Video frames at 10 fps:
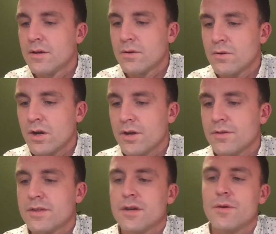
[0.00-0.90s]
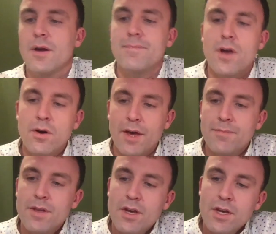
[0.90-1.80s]
Where are you? There you are. Okay,
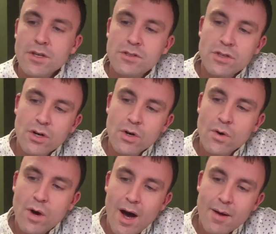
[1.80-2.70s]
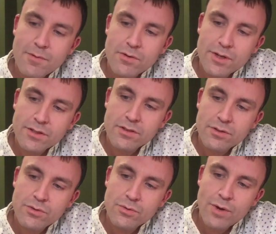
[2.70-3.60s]
so I'm going
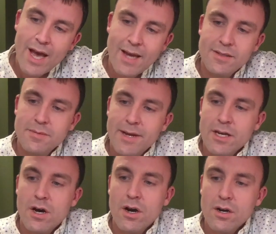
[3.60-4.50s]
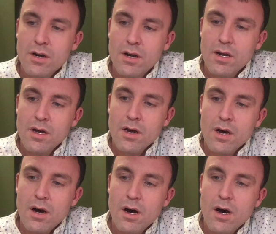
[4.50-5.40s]
to add it to my cart
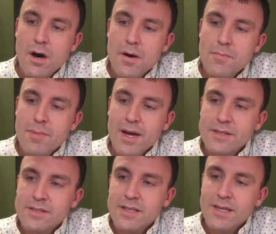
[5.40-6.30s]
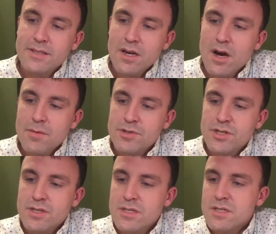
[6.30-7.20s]
by selecting
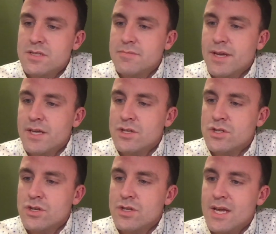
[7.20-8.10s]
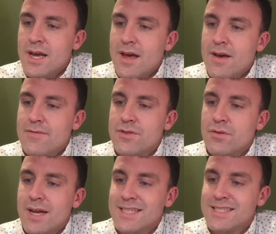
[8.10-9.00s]
options and making sure that I have the
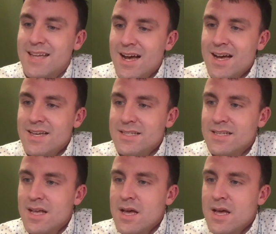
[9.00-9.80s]
right size.